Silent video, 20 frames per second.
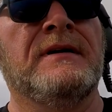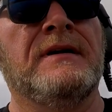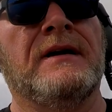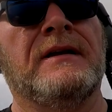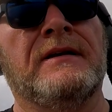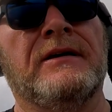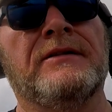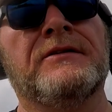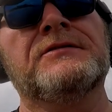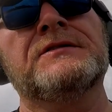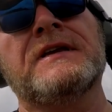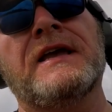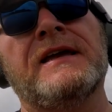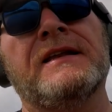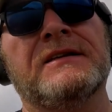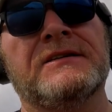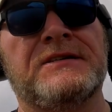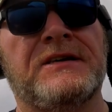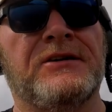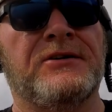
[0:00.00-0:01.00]
another
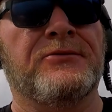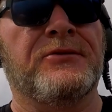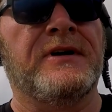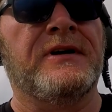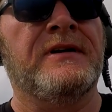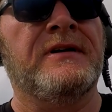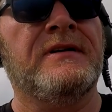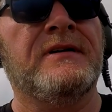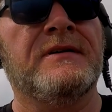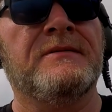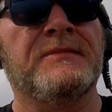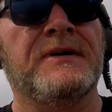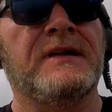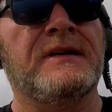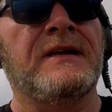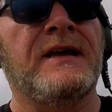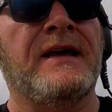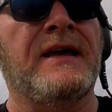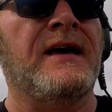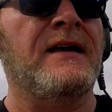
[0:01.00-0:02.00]
stainless steel ring, but
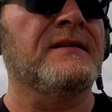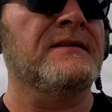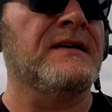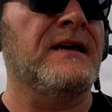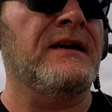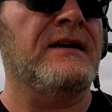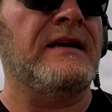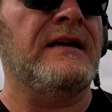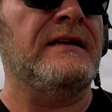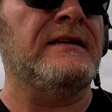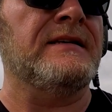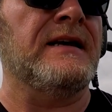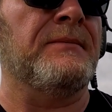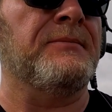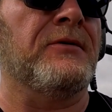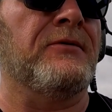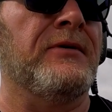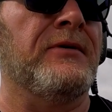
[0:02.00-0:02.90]
hey, I'll take any type of